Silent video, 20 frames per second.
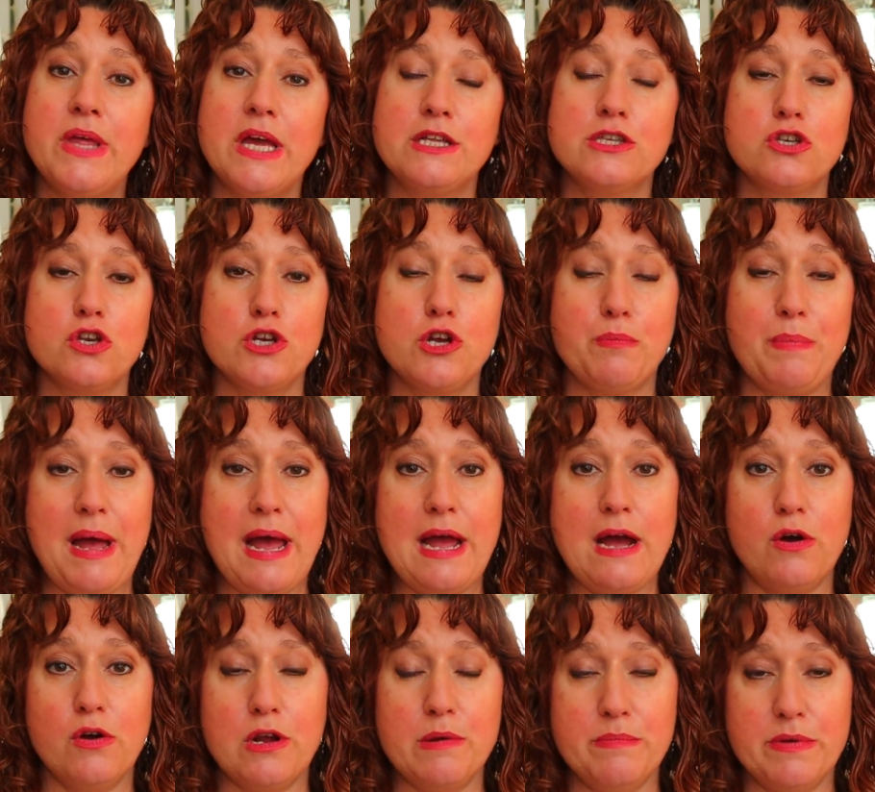and so your
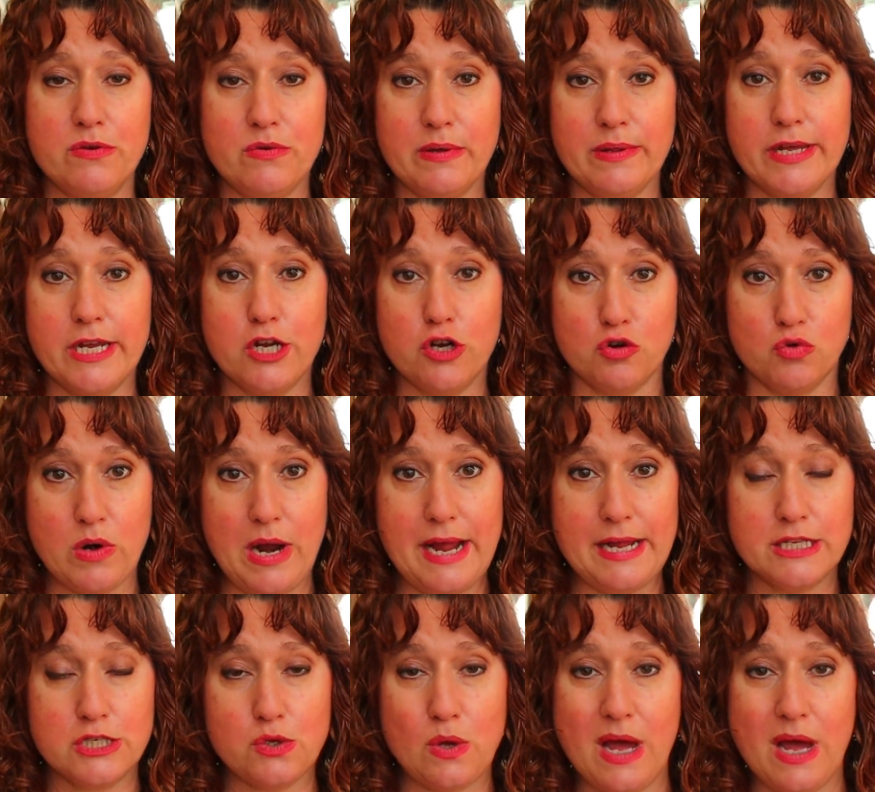payout can be really great.